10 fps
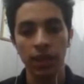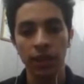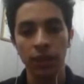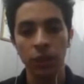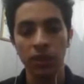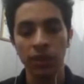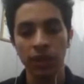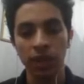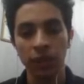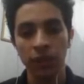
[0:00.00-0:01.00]
I think
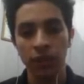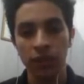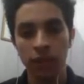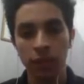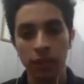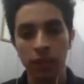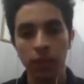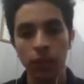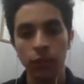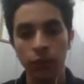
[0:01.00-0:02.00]
we still have
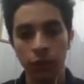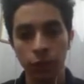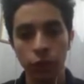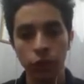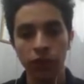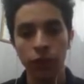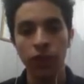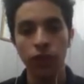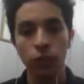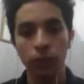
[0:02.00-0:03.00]
some couple of
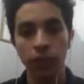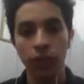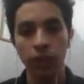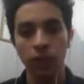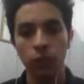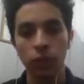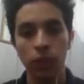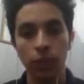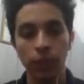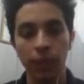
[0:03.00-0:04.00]
features we need to bring
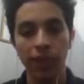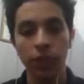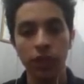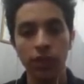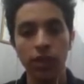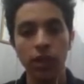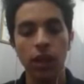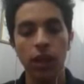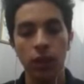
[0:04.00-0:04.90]
to our application,